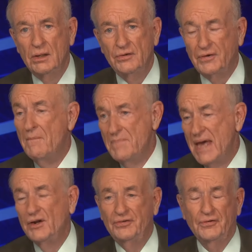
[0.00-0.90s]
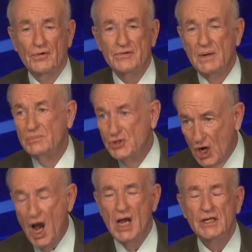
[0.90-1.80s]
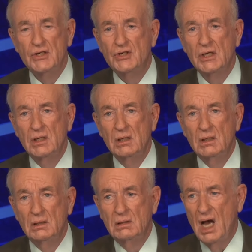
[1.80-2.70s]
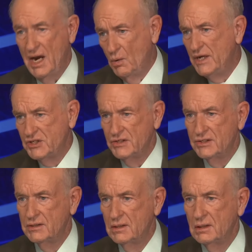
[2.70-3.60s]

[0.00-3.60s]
some minister, some judge, oh, they're witches.